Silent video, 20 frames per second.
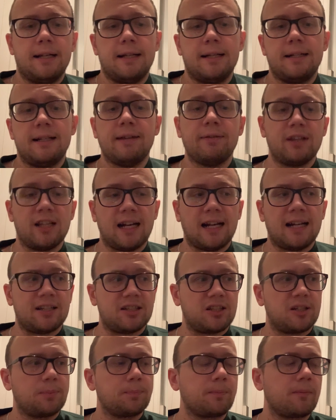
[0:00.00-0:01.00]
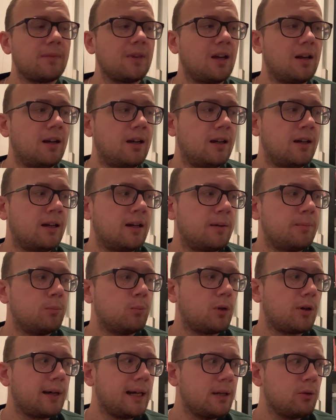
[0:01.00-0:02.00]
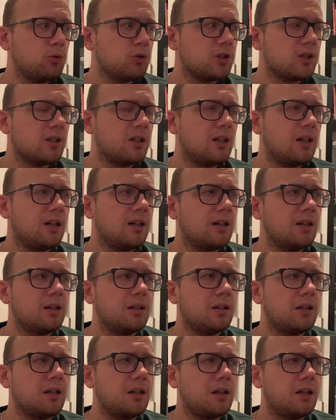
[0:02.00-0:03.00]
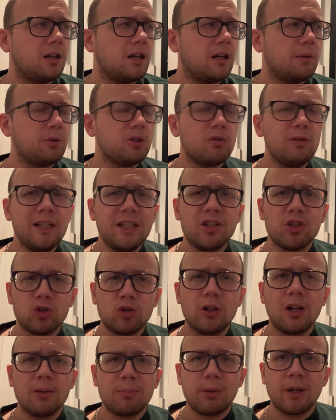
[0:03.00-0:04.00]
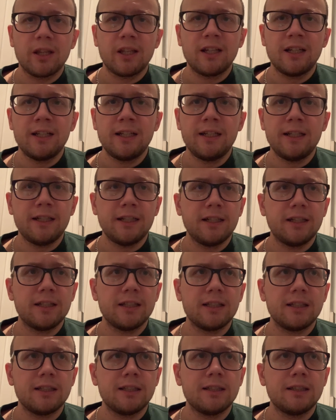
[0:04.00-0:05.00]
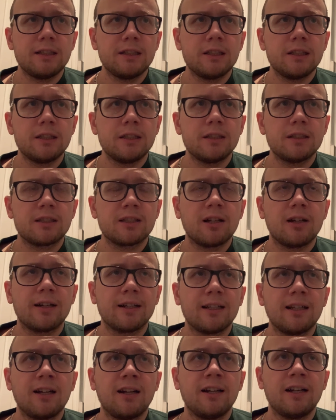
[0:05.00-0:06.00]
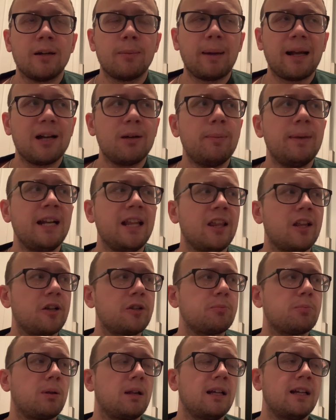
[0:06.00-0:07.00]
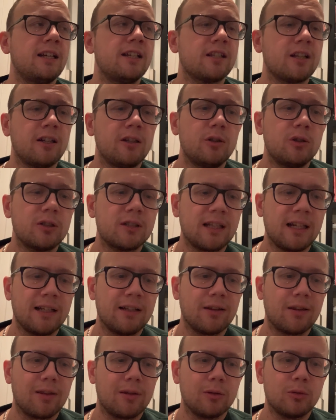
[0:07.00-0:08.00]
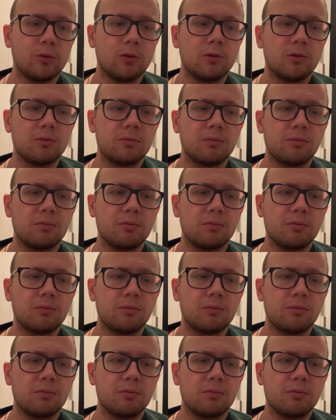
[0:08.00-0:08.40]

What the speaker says: Nevertheless, we're out. I was really struck by the starting lineup, how many of those players I looked at and thought,